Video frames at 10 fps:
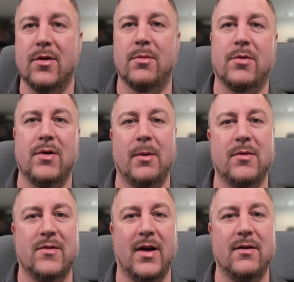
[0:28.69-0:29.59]
Subscribe
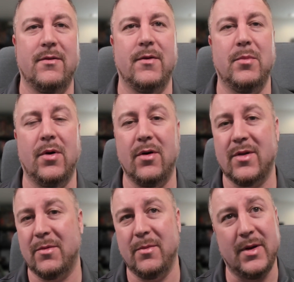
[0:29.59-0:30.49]
to the channel for more,
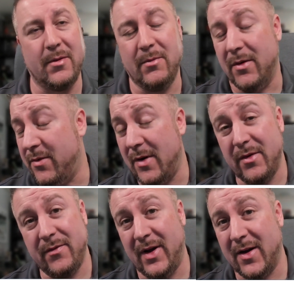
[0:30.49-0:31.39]
because I'm going to be doing one for
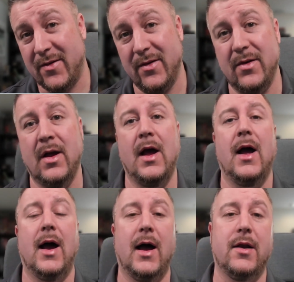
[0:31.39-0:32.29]
every faction.
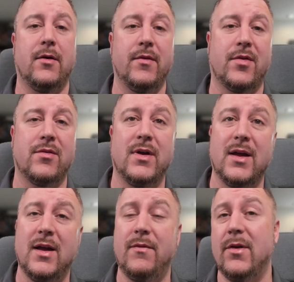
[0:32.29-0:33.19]
And
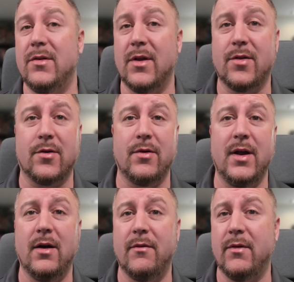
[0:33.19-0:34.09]
obviously, if you
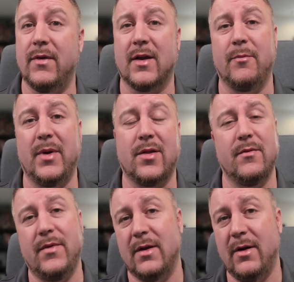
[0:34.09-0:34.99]
disagree or if you think I've missed
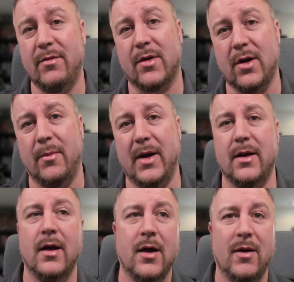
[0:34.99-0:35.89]
something, leave us a
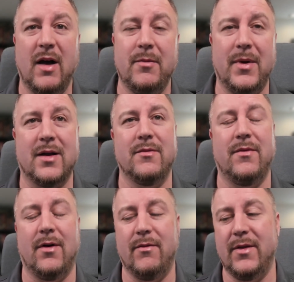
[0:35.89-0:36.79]
comment. Have a back and
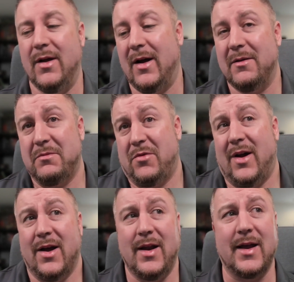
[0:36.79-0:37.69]
forth in there. I
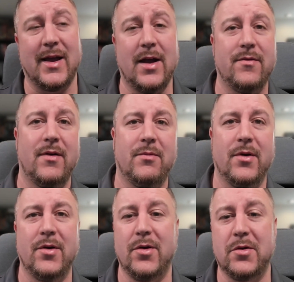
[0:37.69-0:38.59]
try and engage with
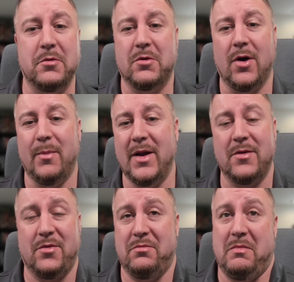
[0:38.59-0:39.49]
everyone who
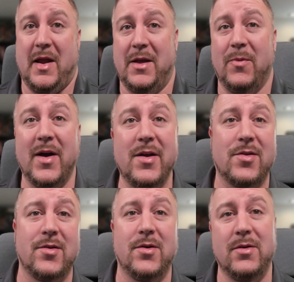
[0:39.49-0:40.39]
comments anyway.
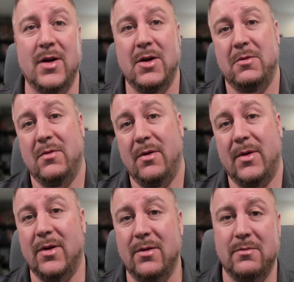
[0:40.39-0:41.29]
So there
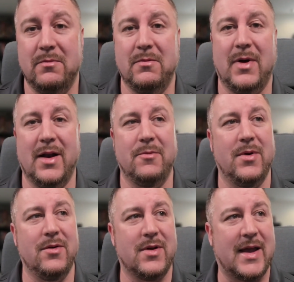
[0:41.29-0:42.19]
we go. And
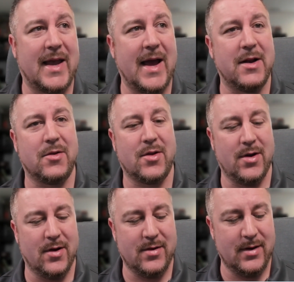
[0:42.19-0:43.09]
we'll get
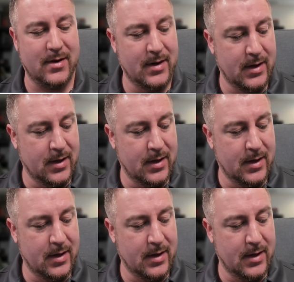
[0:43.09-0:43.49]
started.